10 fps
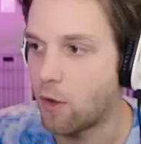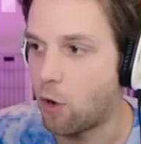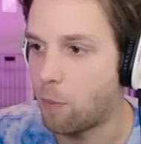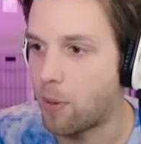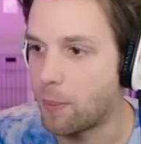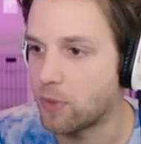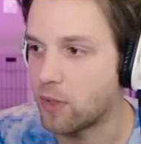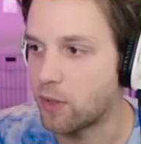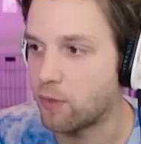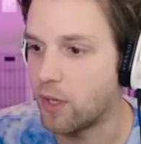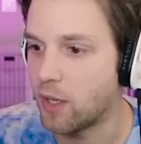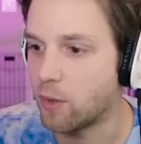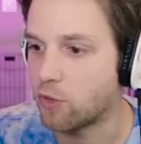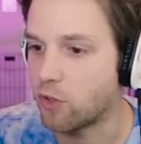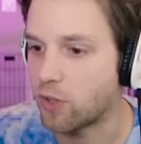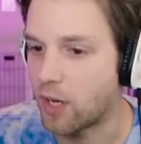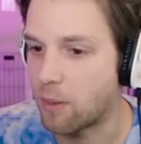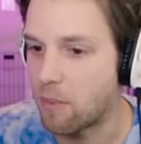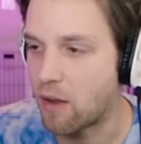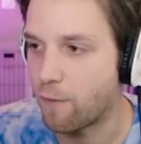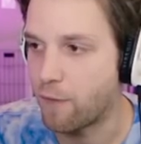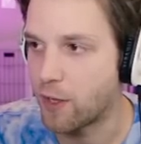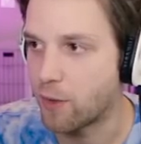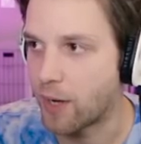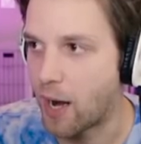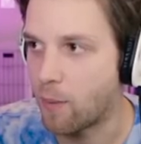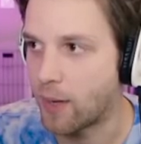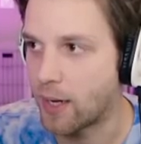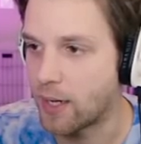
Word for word: The whole purpose of this video is just kind of me figuring out what I